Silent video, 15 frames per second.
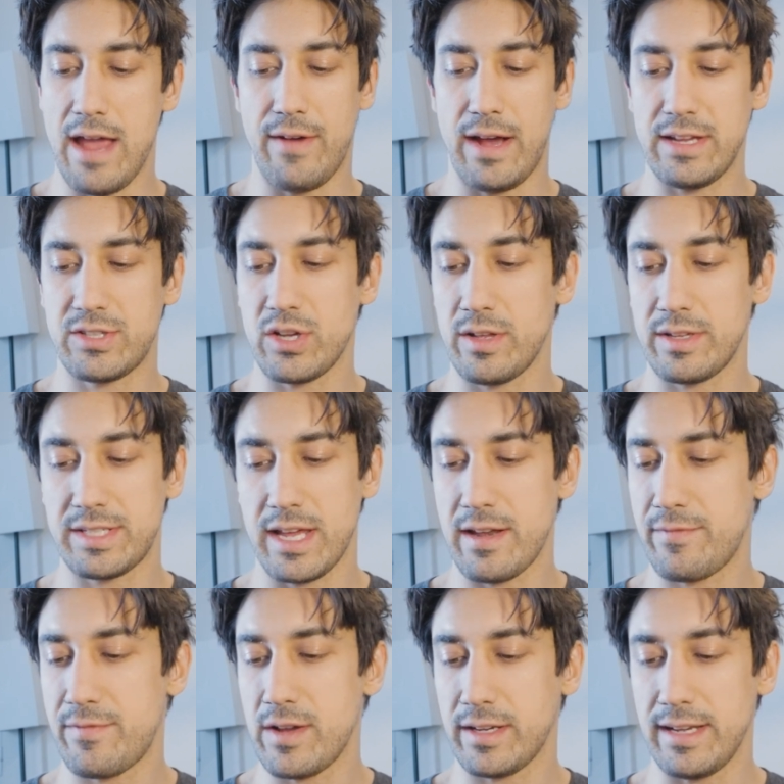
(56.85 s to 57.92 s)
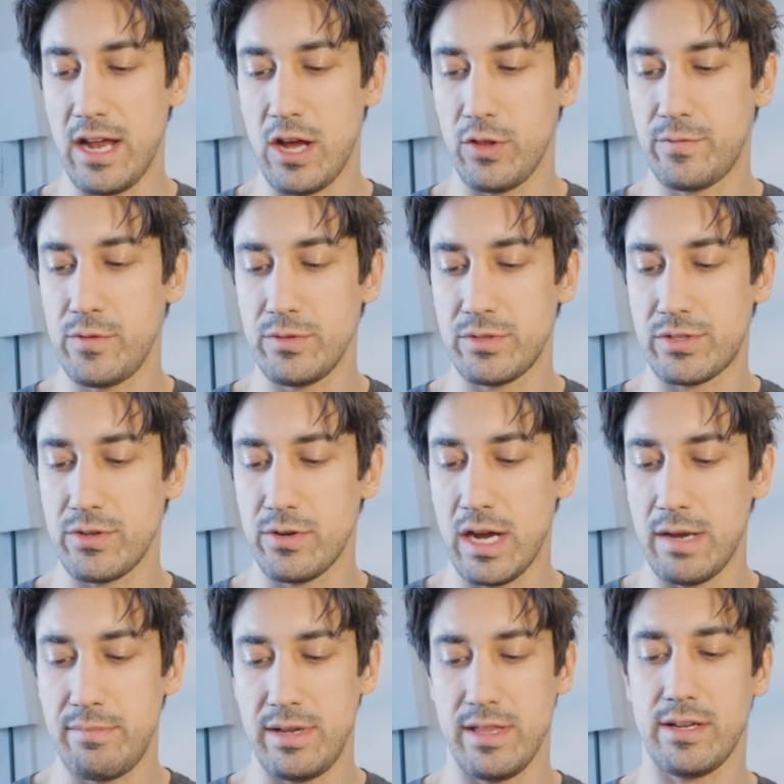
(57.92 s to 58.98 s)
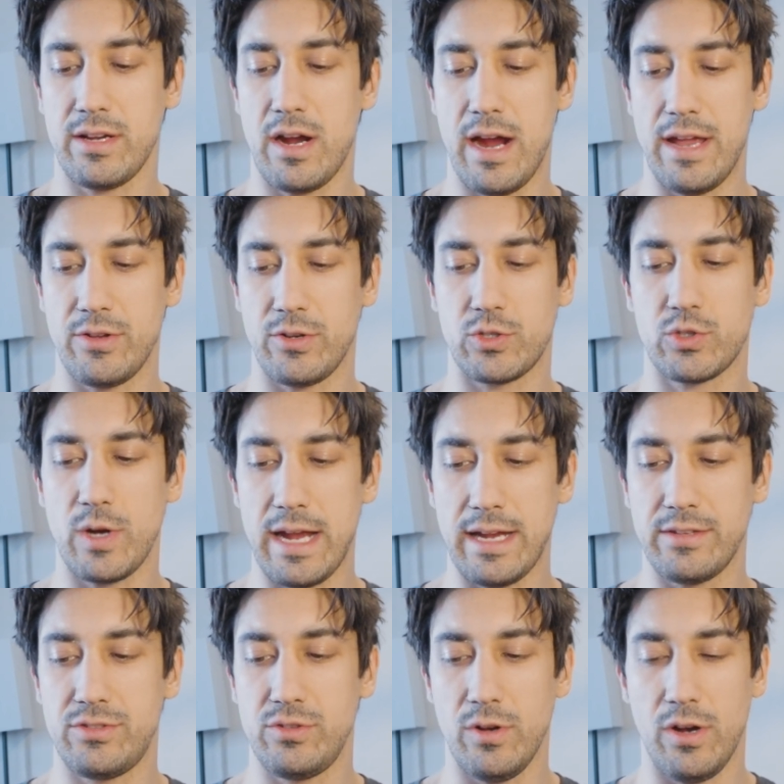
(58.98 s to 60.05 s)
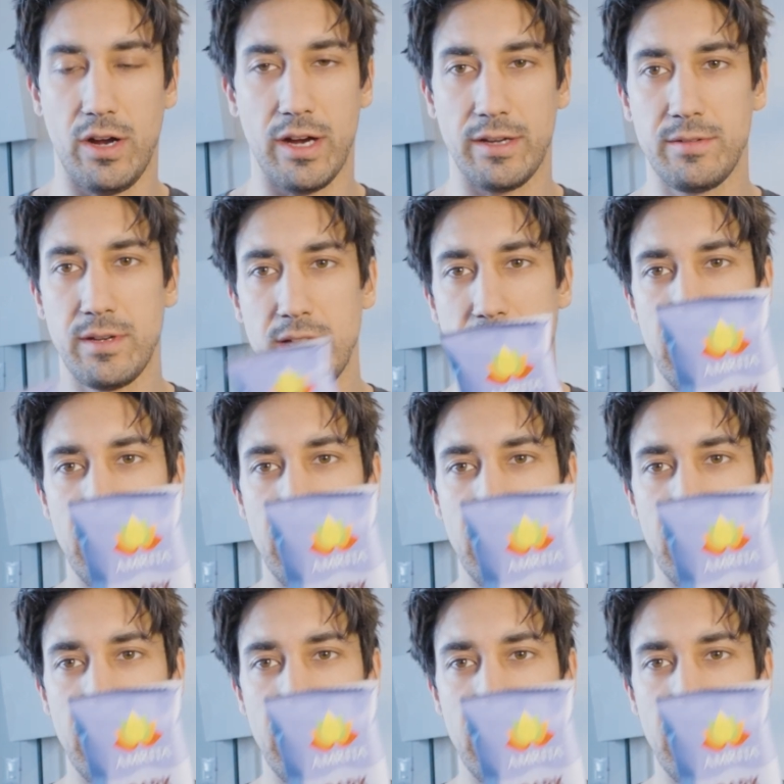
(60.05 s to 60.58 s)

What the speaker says: I saw this at a fucking health food store, I'd be like, all right, they're trying too hard.